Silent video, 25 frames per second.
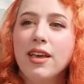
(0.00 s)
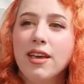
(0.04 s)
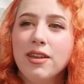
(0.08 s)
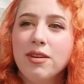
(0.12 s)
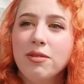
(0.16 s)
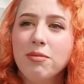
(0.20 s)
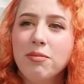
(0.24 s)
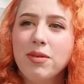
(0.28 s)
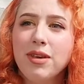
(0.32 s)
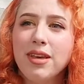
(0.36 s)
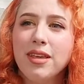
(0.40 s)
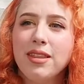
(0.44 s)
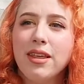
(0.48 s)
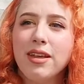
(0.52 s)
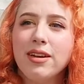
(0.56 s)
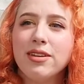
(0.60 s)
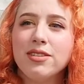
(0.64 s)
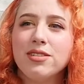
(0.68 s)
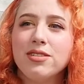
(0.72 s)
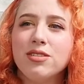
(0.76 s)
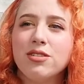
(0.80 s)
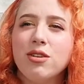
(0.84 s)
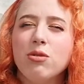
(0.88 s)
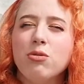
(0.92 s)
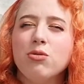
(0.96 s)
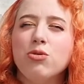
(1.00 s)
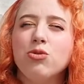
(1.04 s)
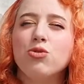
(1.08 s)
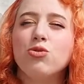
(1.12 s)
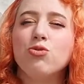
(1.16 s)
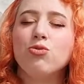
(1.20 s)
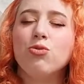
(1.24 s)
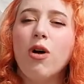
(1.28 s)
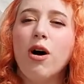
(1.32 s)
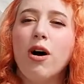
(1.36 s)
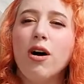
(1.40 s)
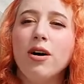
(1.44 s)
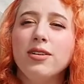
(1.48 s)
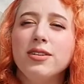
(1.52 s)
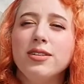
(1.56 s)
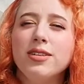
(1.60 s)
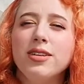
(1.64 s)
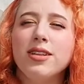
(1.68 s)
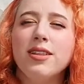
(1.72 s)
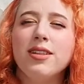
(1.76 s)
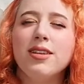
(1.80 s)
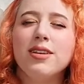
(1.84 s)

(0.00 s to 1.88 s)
in me that is so drawn to